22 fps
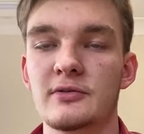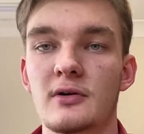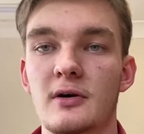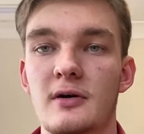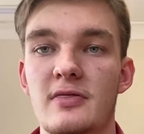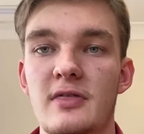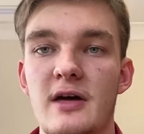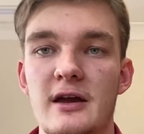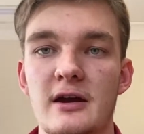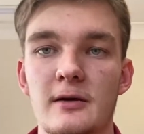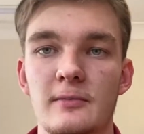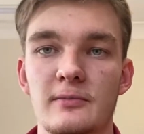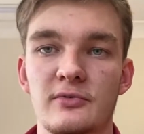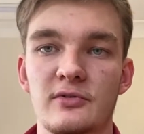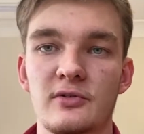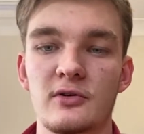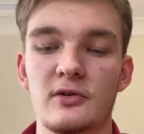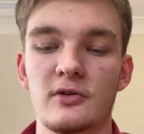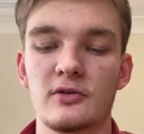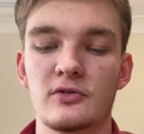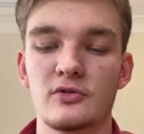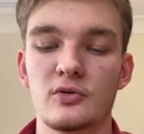took that up
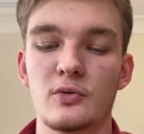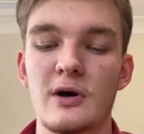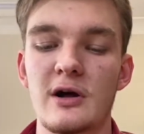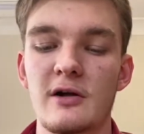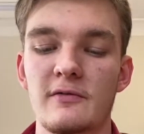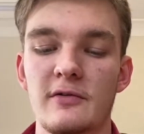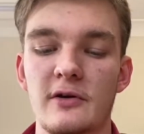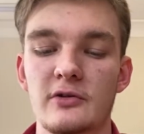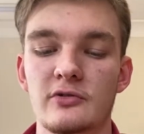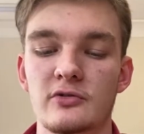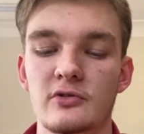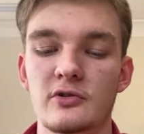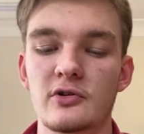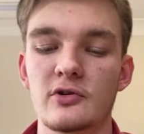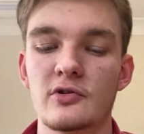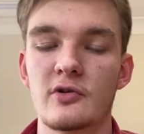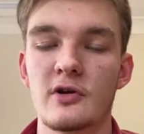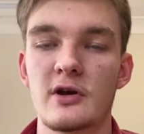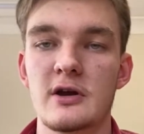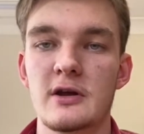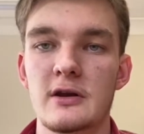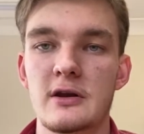to 1200
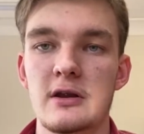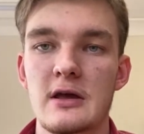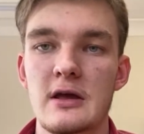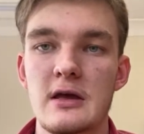grit.